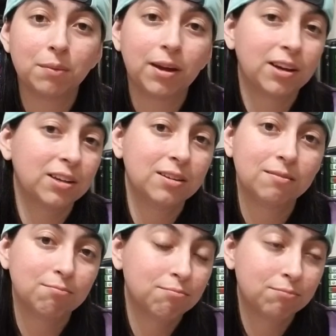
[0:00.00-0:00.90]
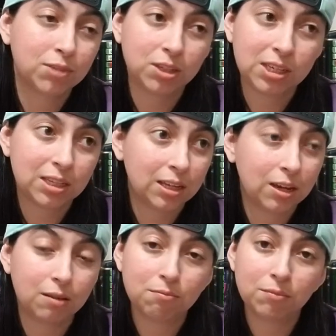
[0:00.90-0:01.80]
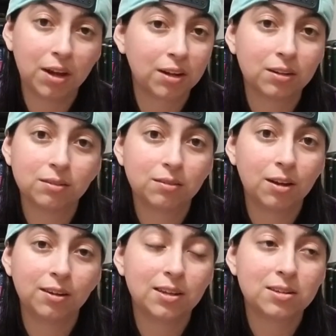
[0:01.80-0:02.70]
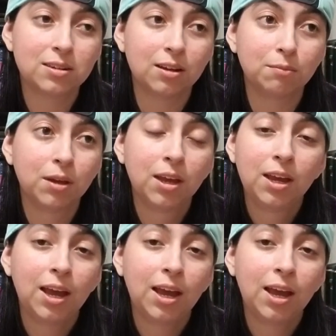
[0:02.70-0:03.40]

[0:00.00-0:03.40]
I'm not going to delete them. I'm not going to unlist them.